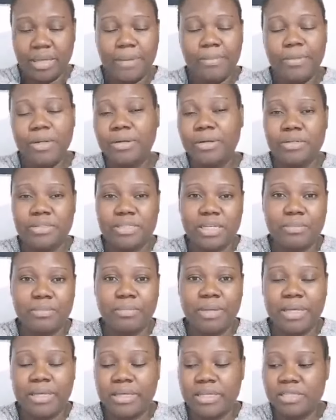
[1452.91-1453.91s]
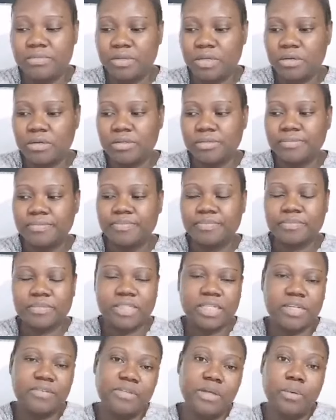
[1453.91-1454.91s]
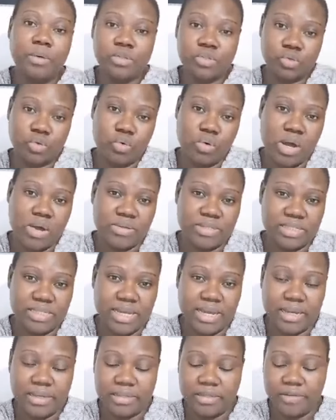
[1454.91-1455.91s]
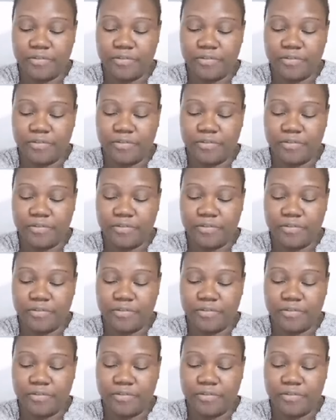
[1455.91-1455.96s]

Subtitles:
I'm not gonna take my kids, because if they want to go outside,